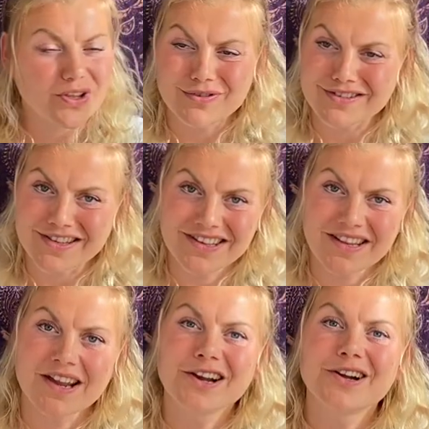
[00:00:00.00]
it was in
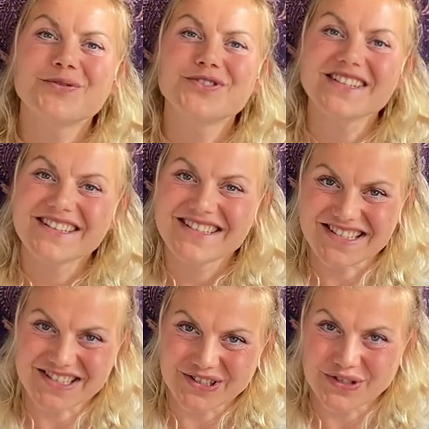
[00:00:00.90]
the air, it was
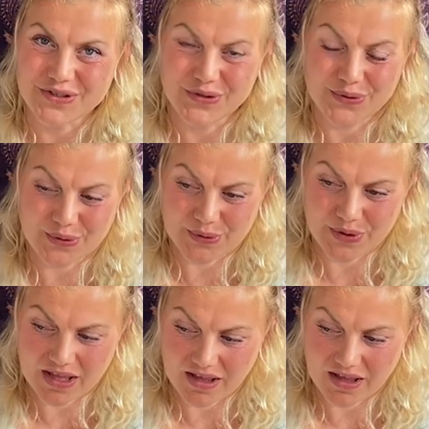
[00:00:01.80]
easier to